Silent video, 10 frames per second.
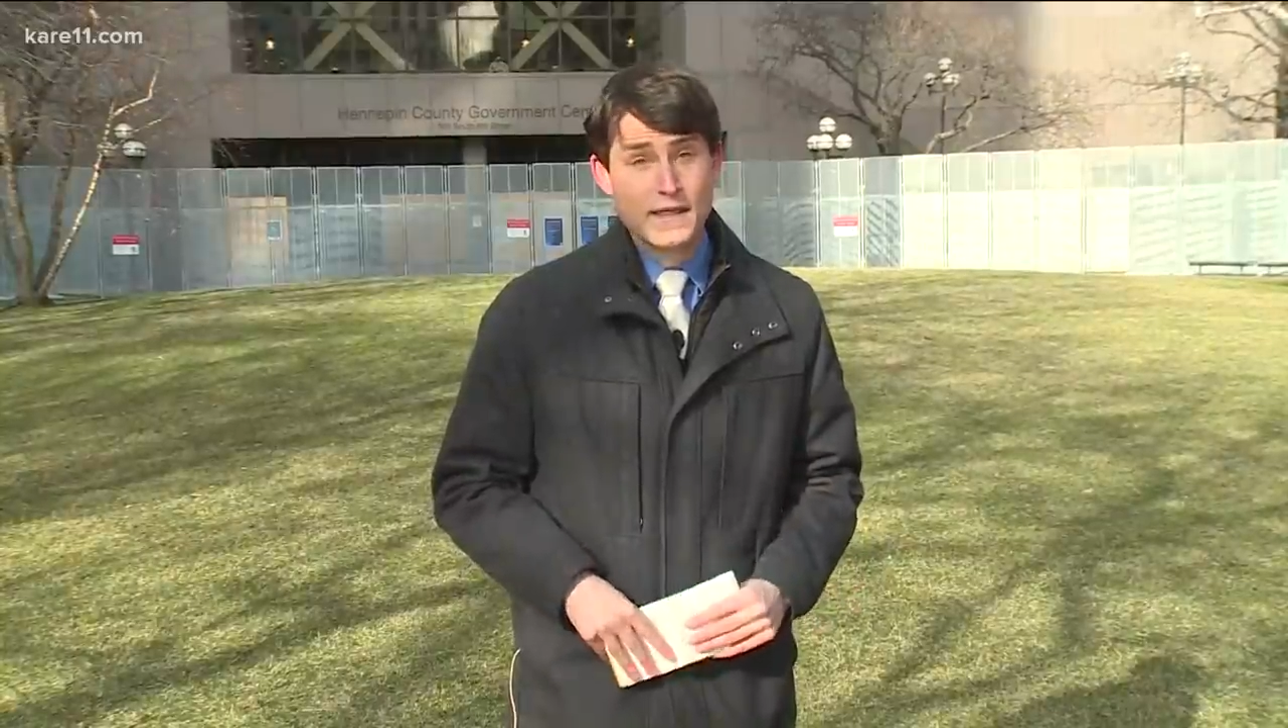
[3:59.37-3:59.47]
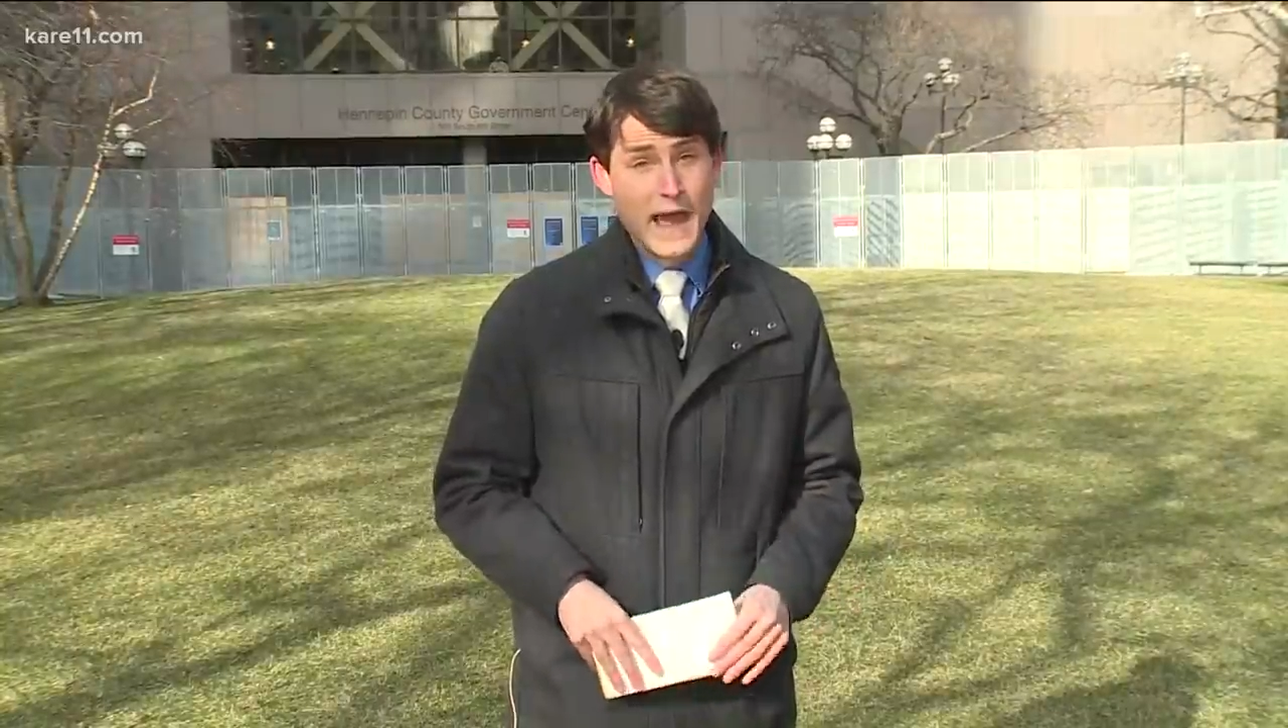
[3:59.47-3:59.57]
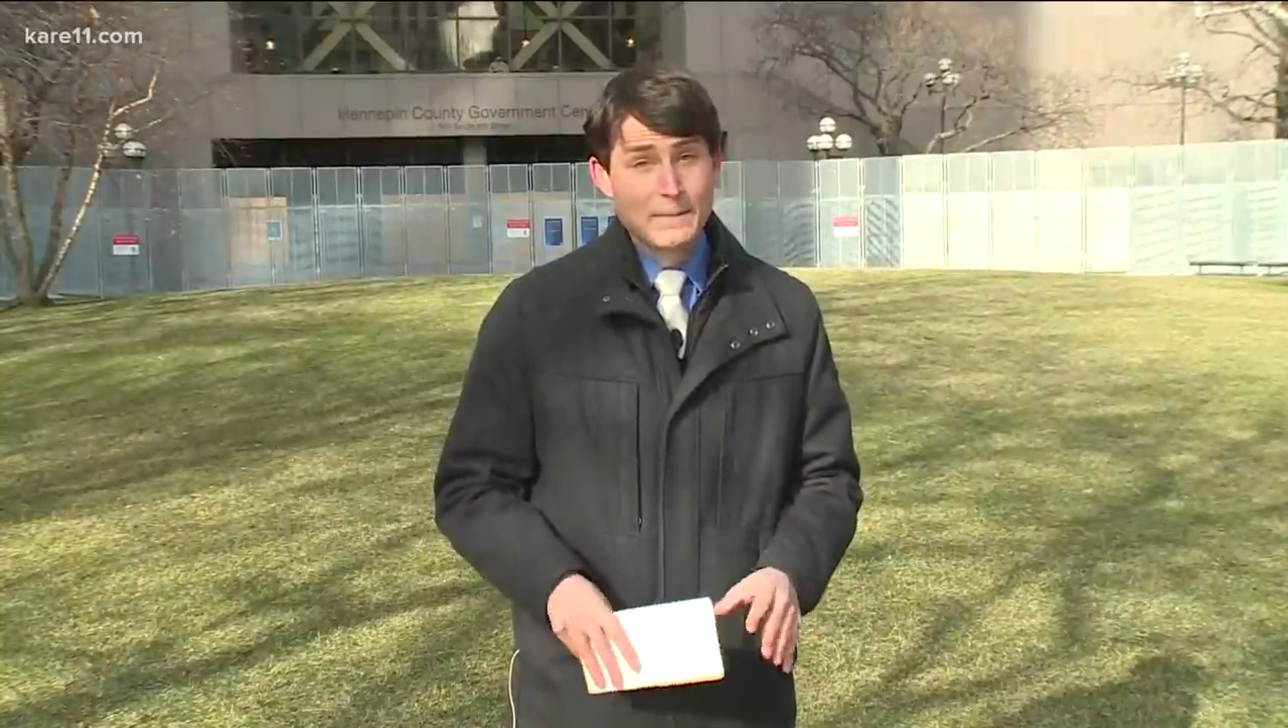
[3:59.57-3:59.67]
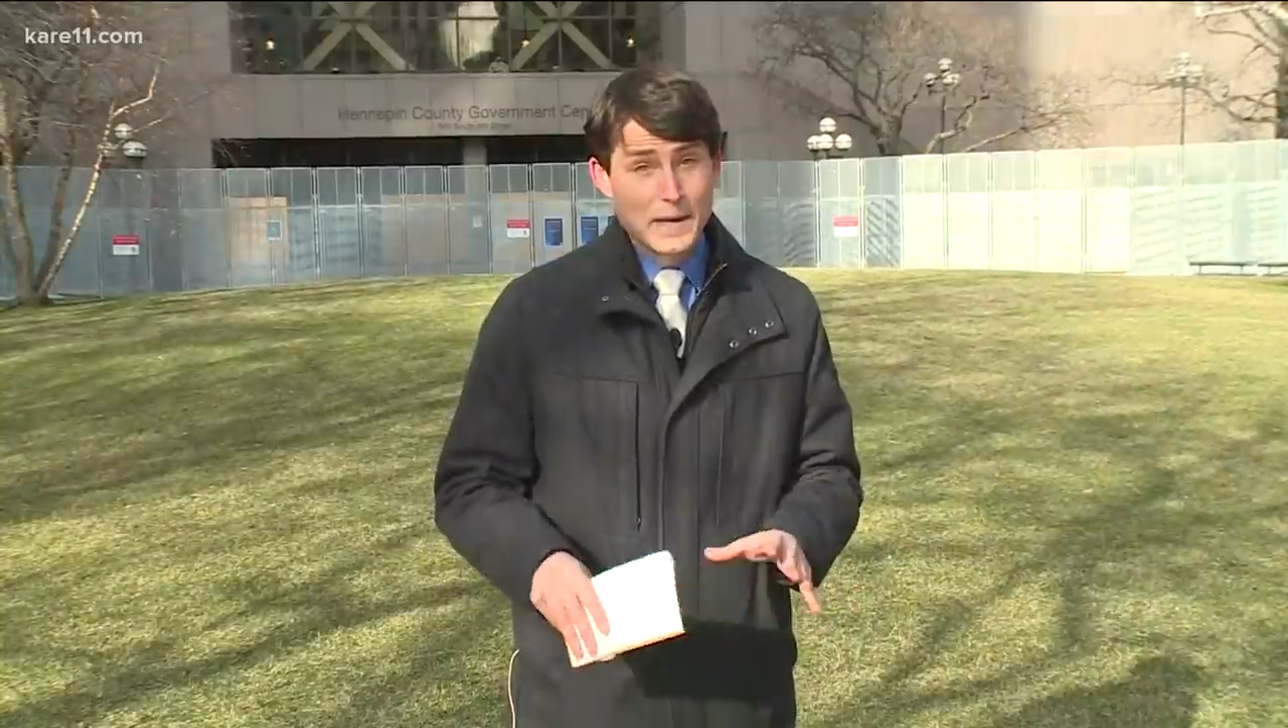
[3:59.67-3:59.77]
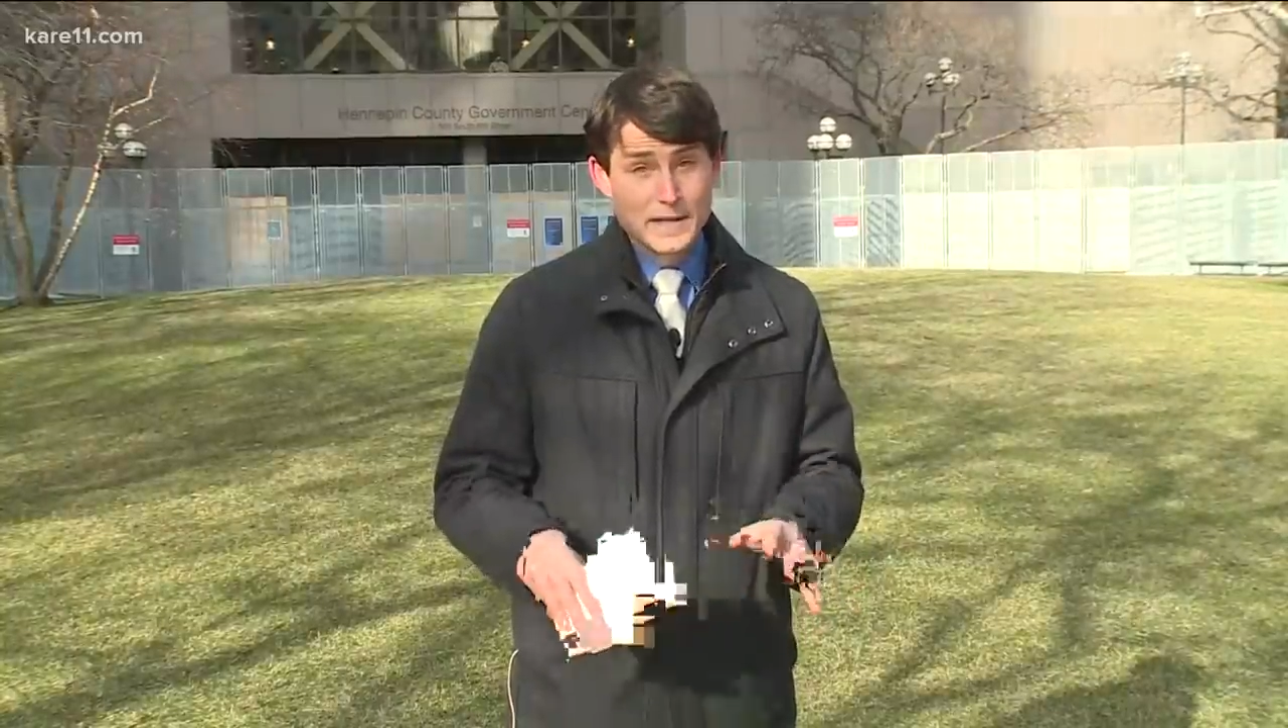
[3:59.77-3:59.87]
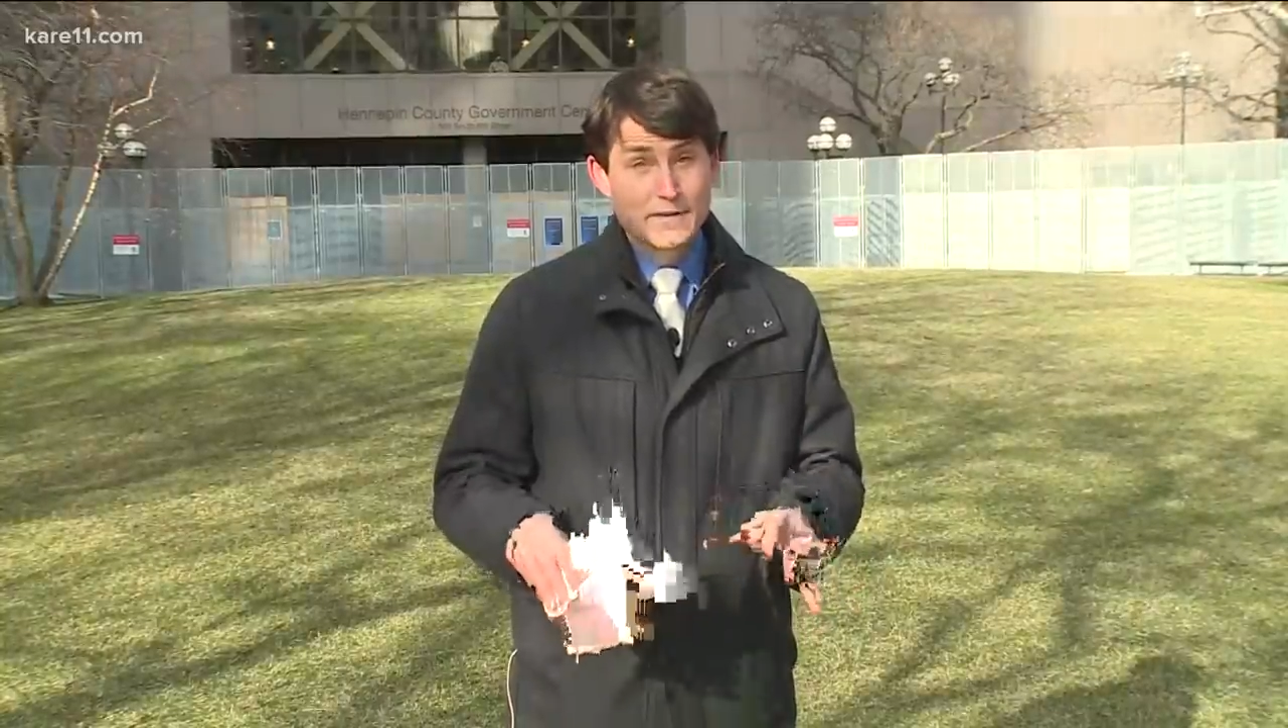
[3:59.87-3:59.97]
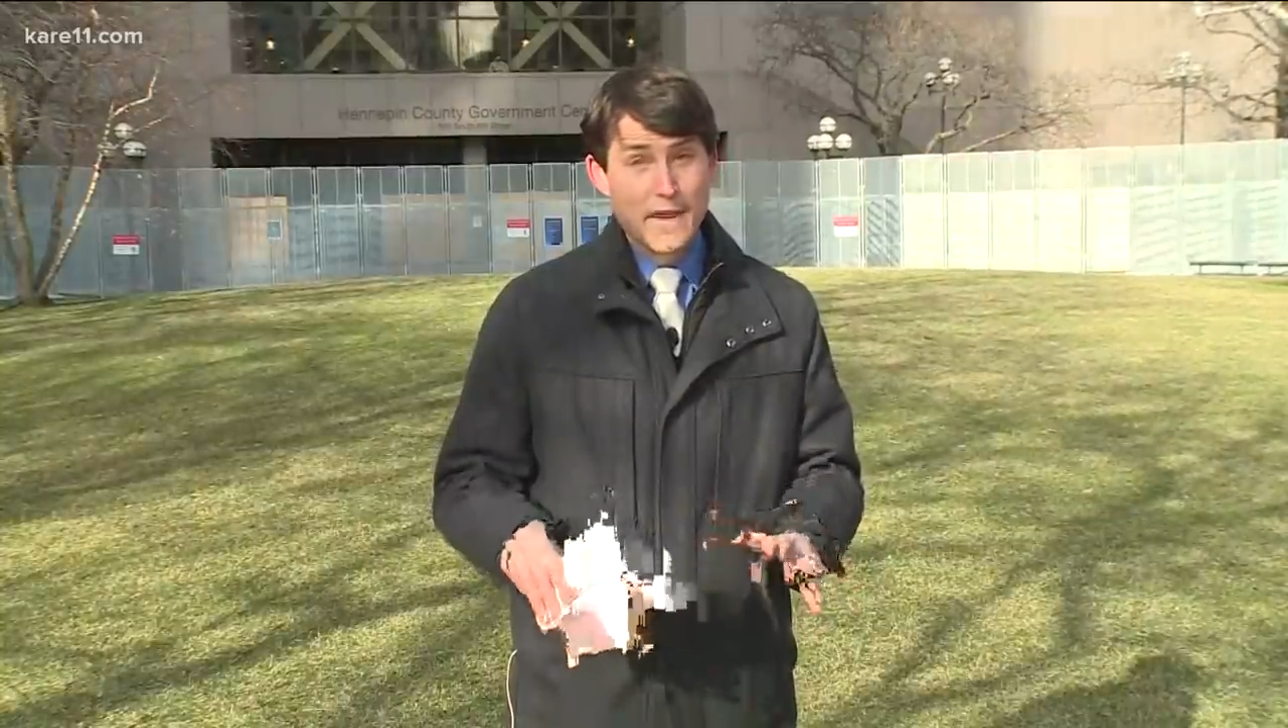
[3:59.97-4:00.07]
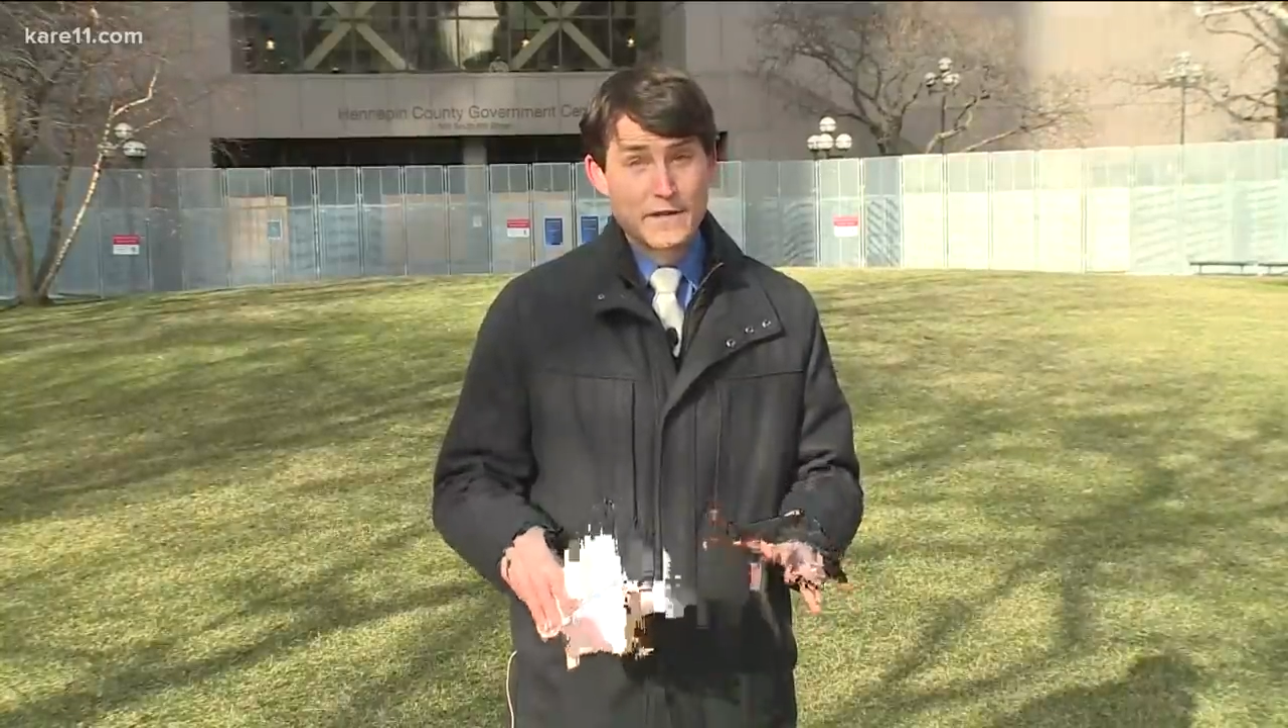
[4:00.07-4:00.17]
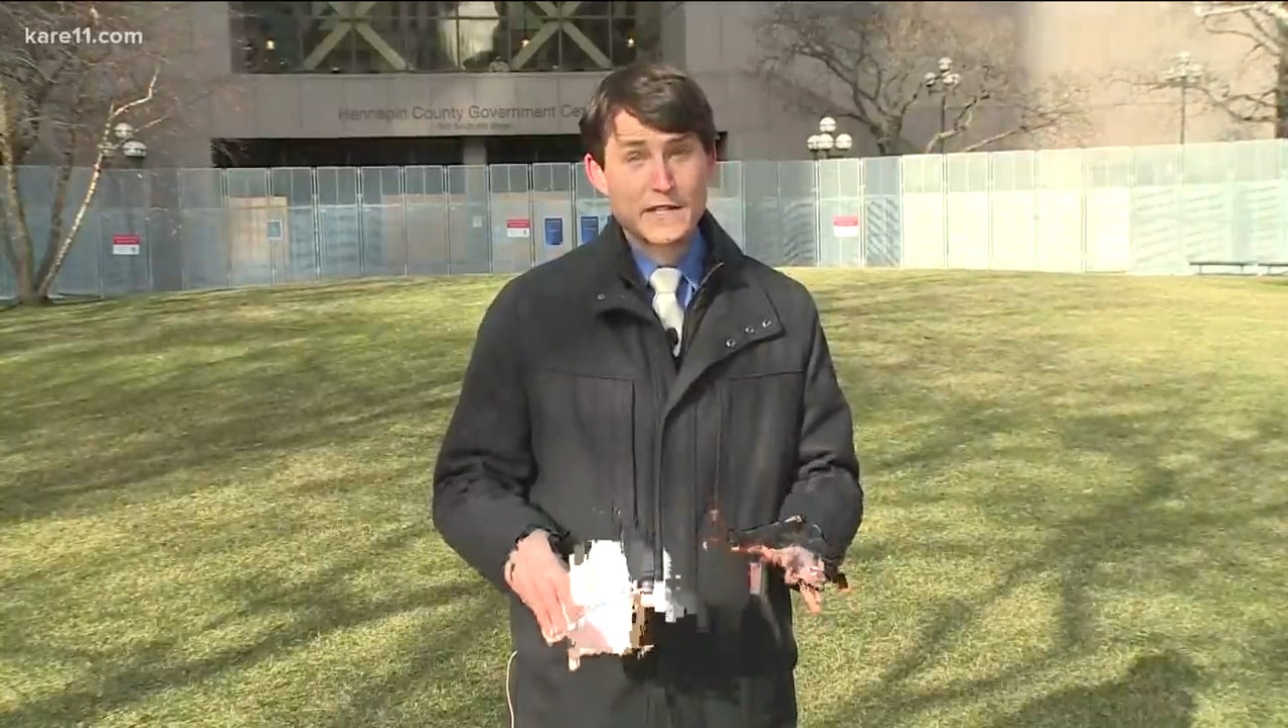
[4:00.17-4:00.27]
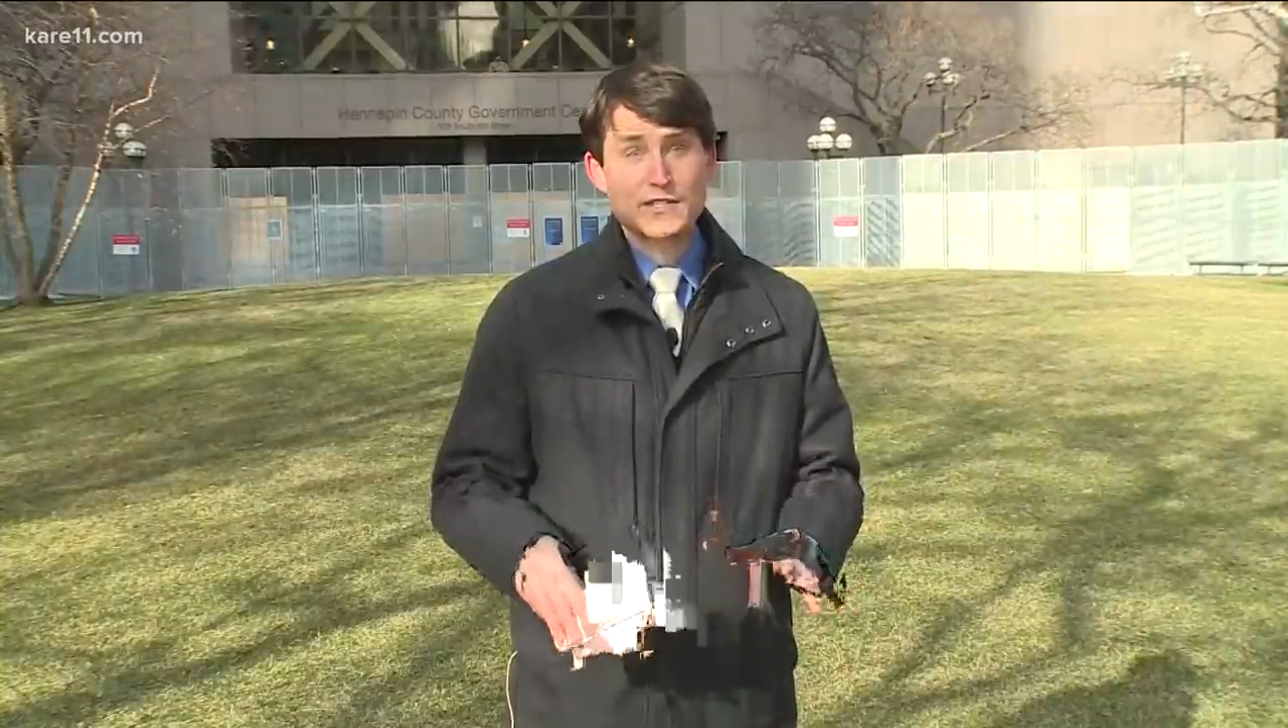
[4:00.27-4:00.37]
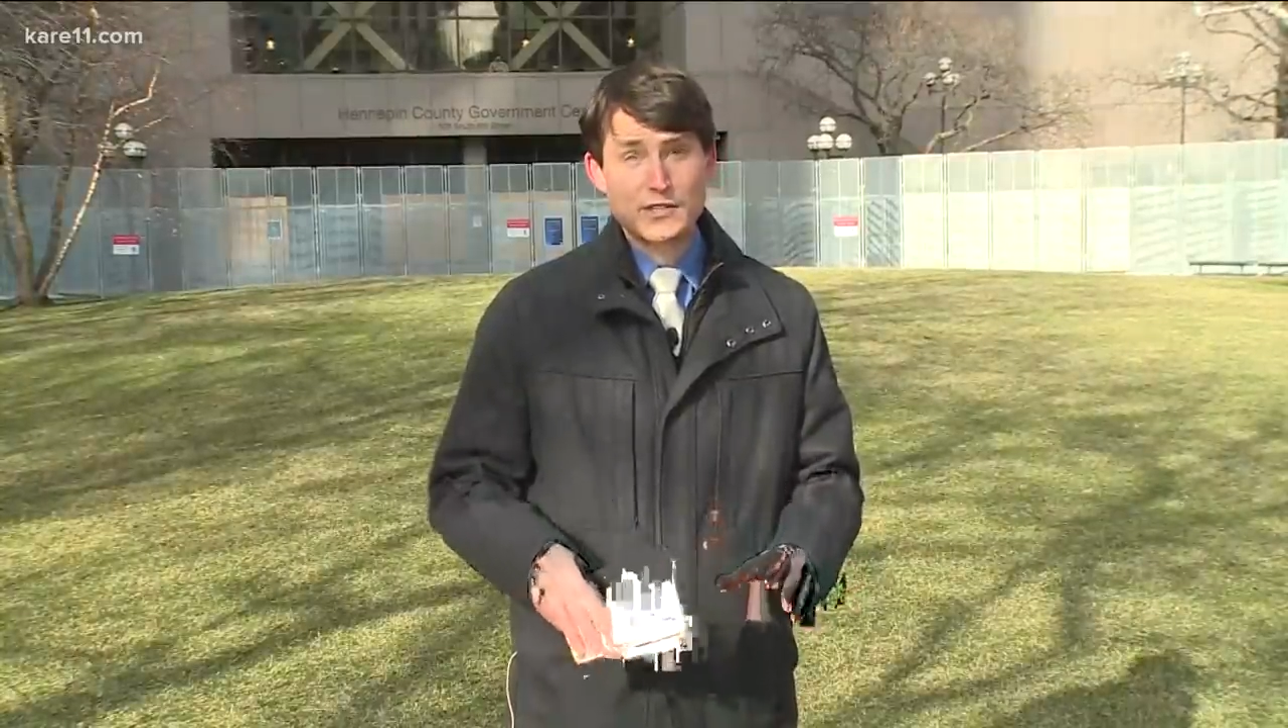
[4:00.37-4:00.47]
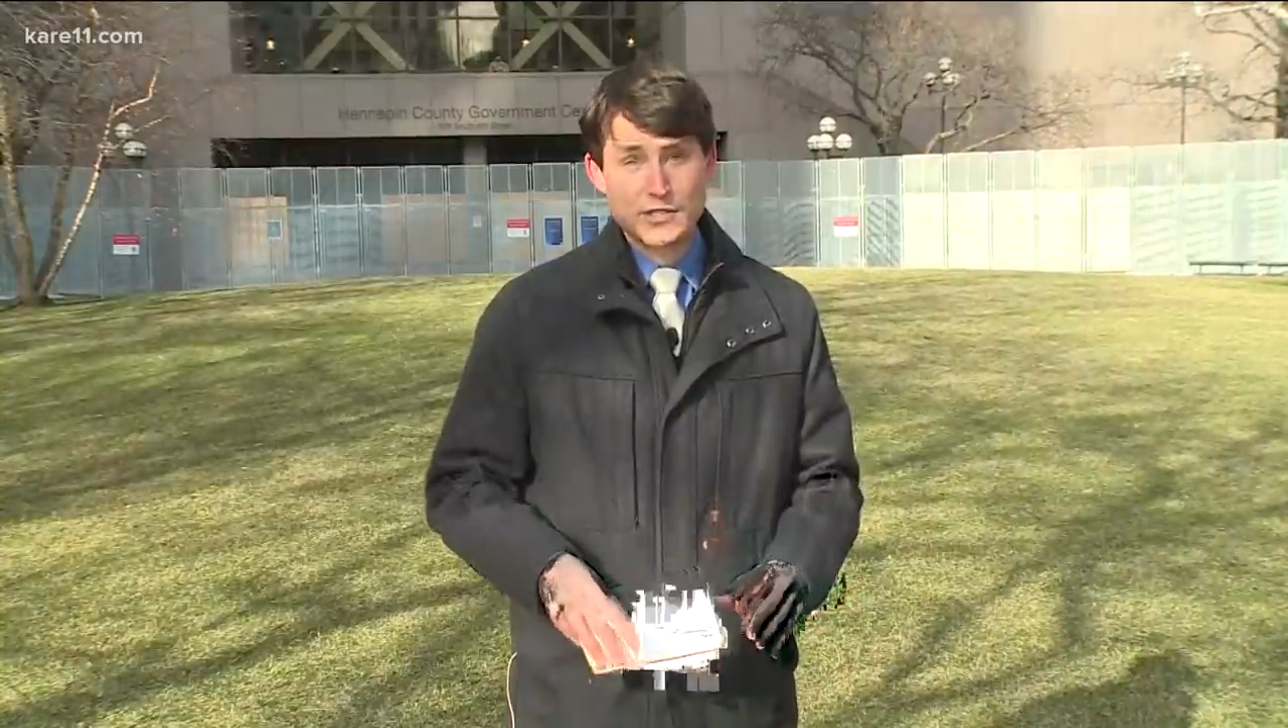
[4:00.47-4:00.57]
that piece of evidence